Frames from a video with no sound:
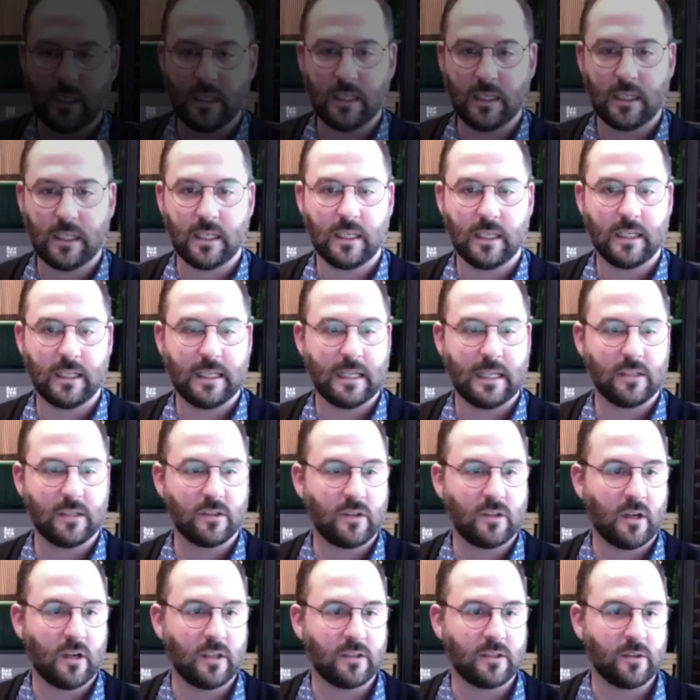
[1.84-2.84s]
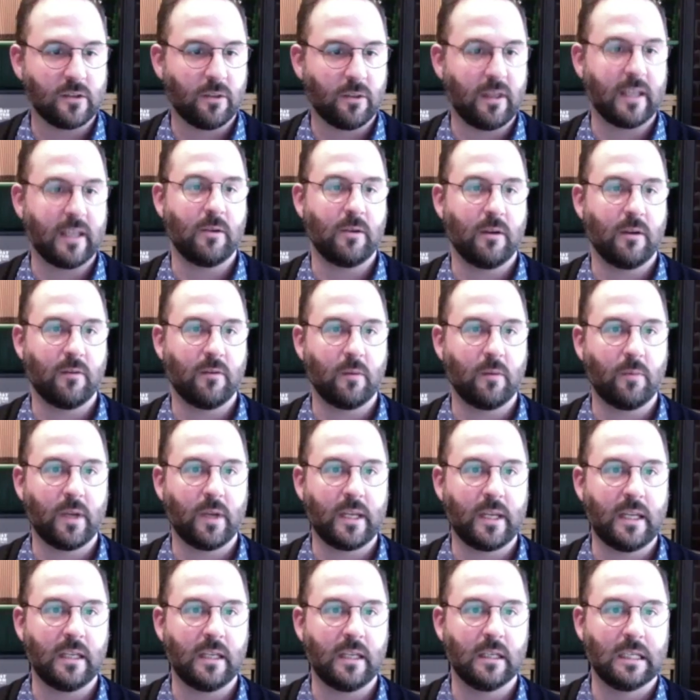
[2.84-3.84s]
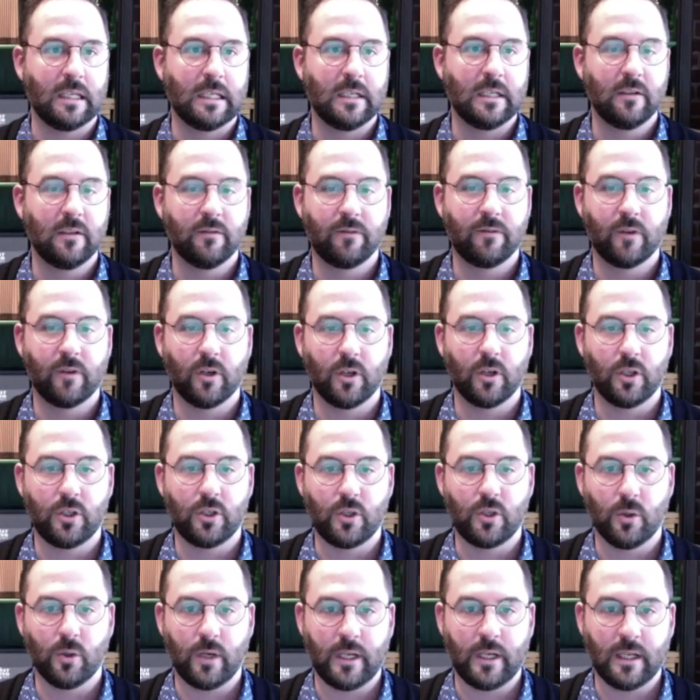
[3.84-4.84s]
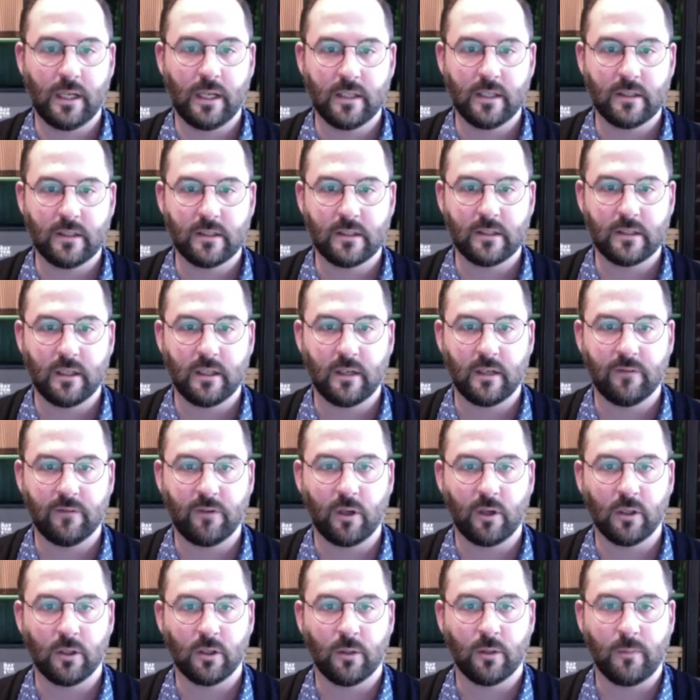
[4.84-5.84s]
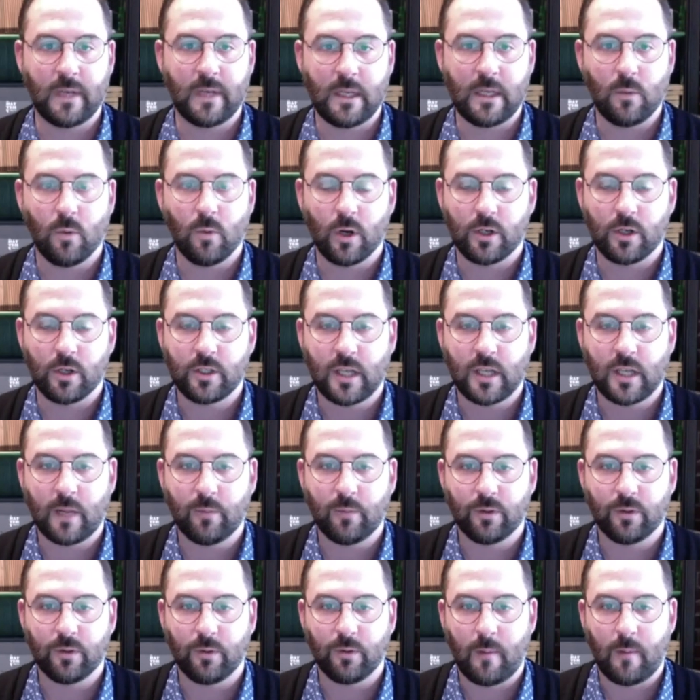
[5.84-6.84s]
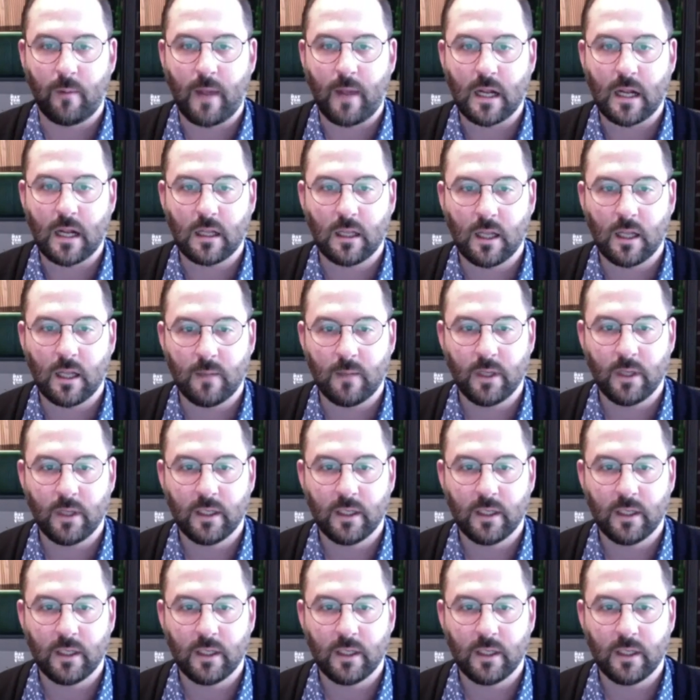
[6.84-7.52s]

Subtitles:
Can get started. So thank you everybody for joining us for our little mini workshop with Greyback Club.